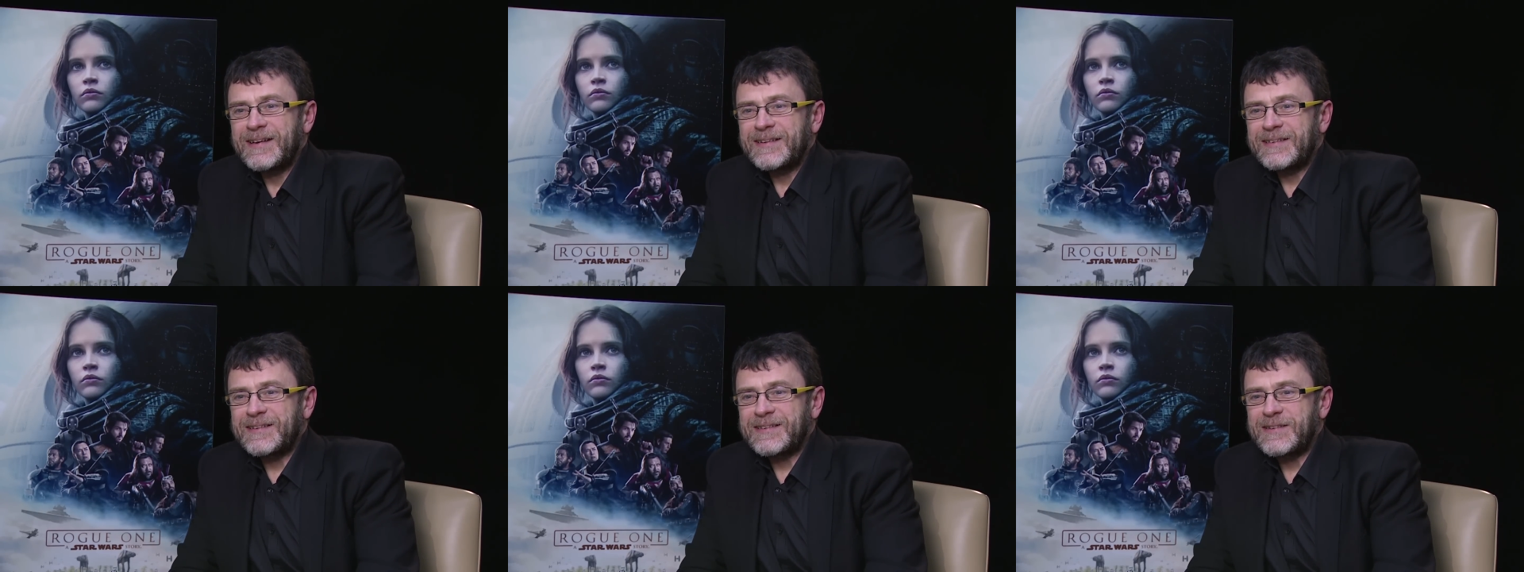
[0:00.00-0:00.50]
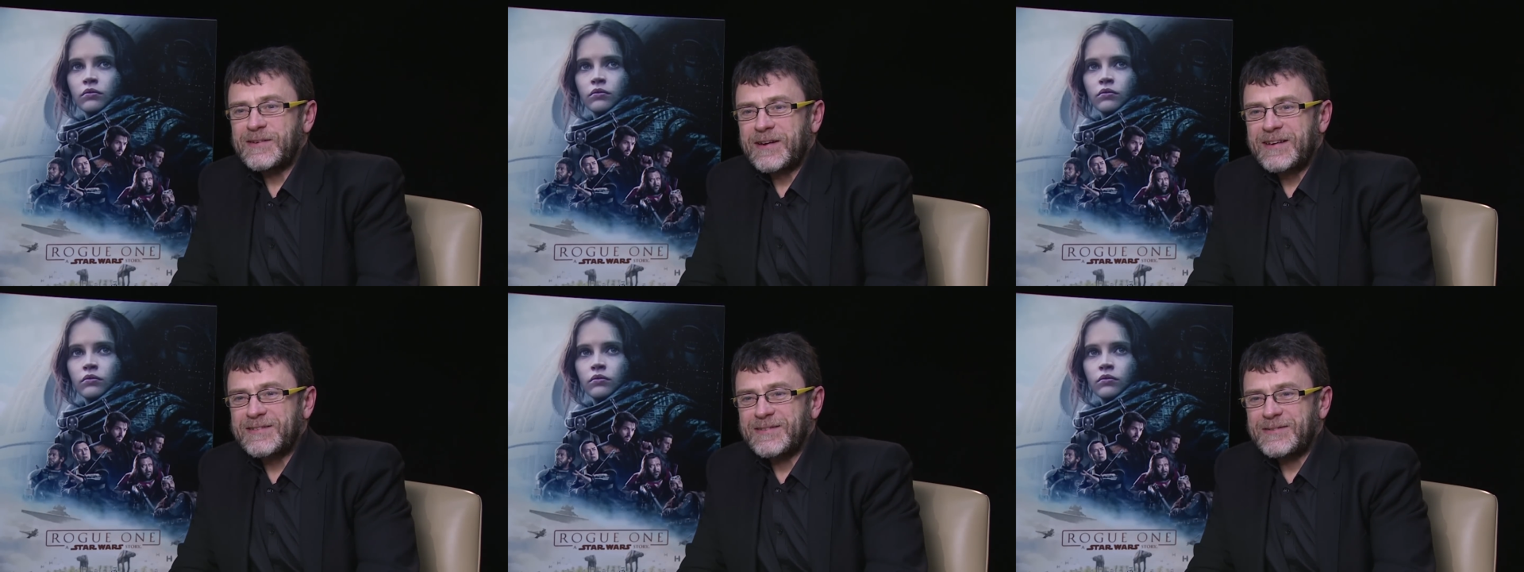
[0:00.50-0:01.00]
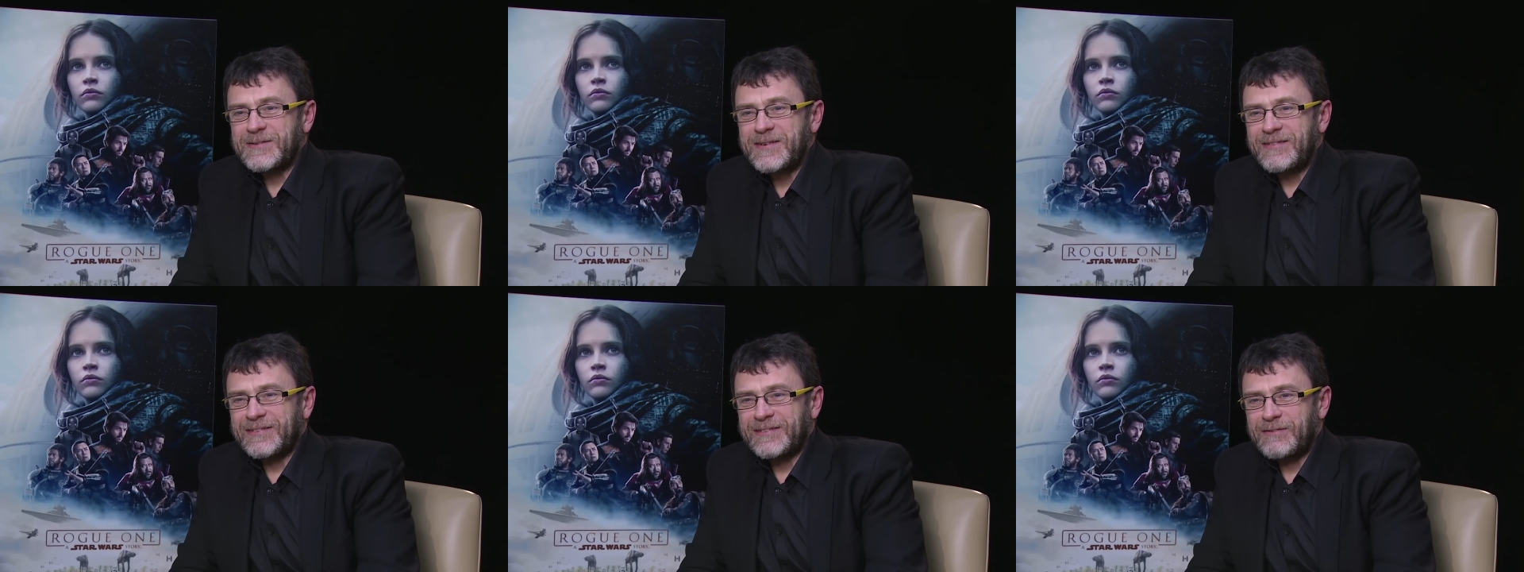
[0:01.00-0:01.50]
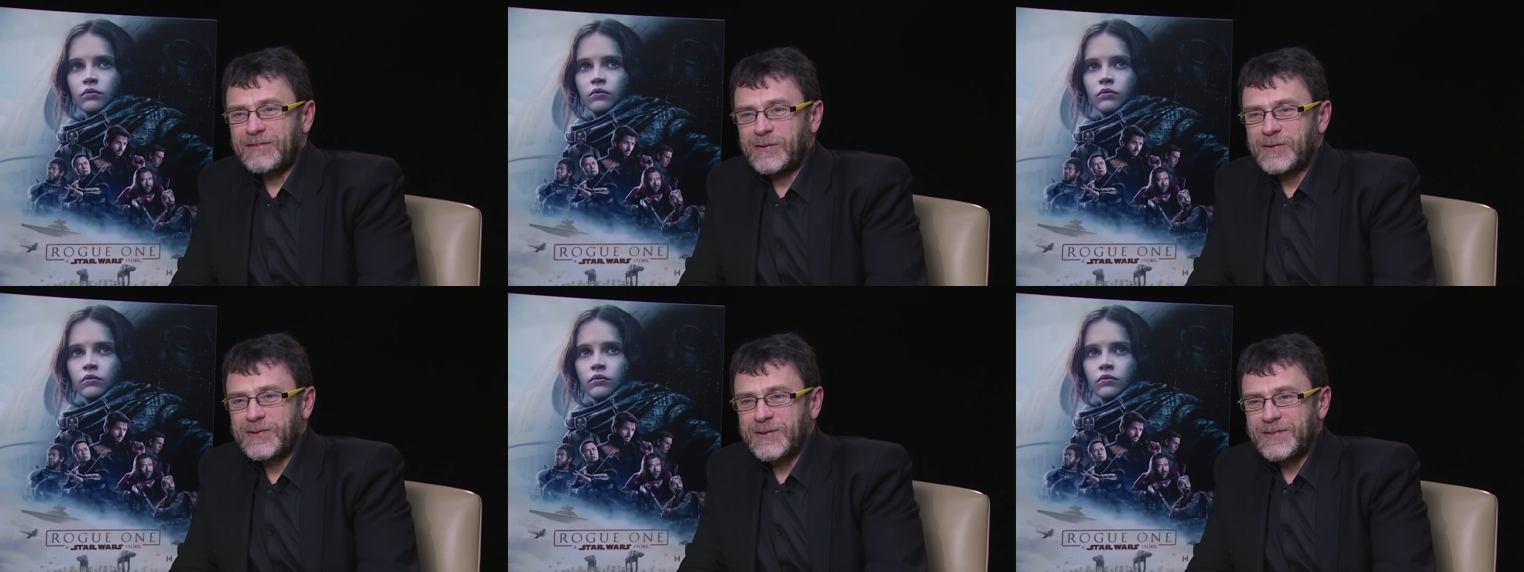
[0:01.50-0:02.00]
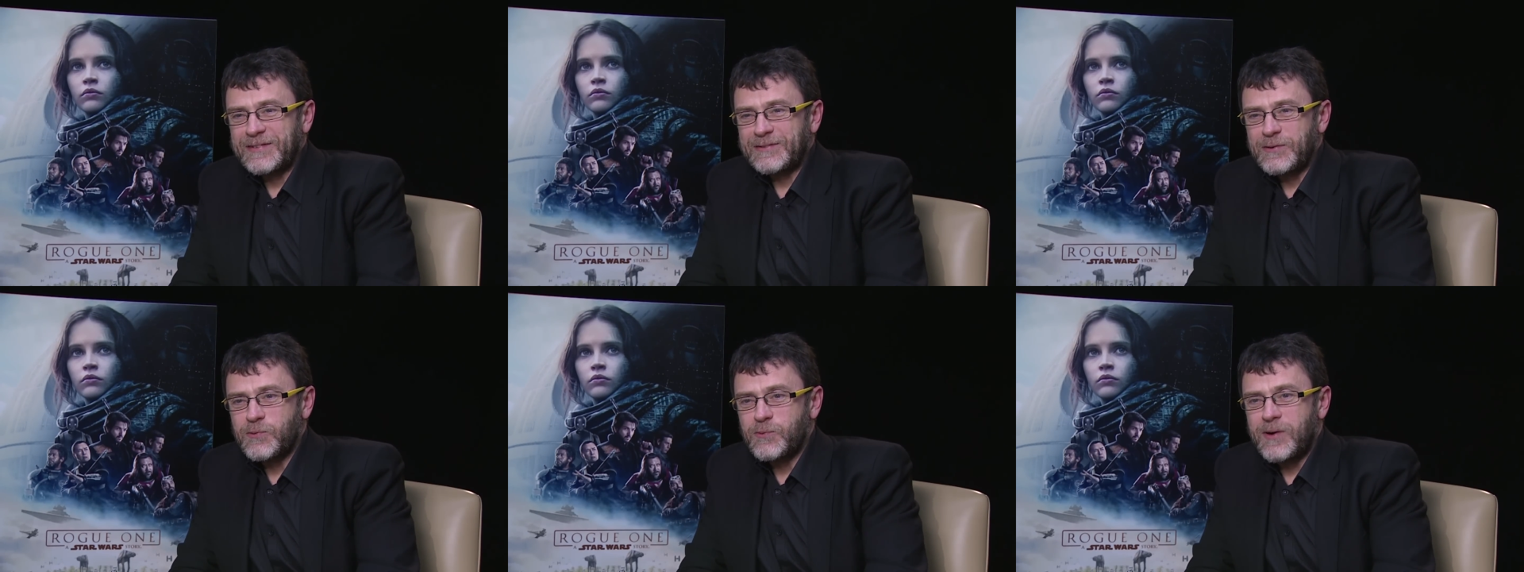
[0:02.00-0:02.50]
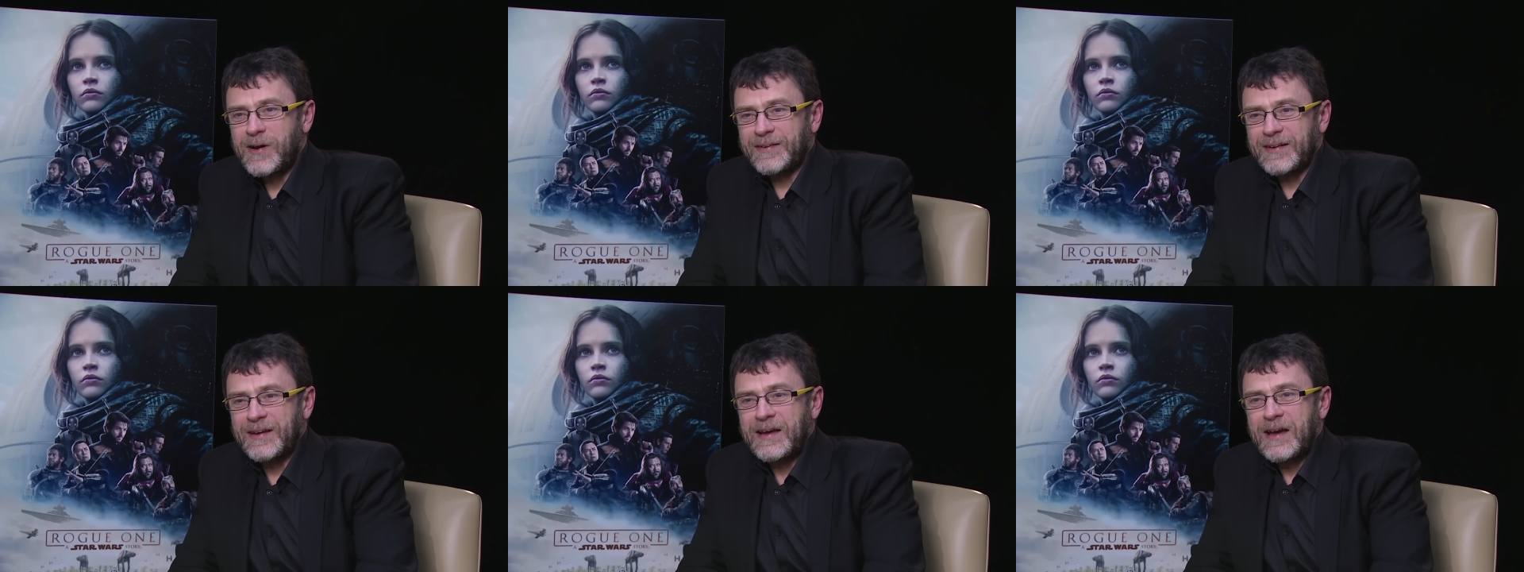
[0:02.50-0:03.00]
Speaker 1: this is the occasion to have a revolution in Rogue One.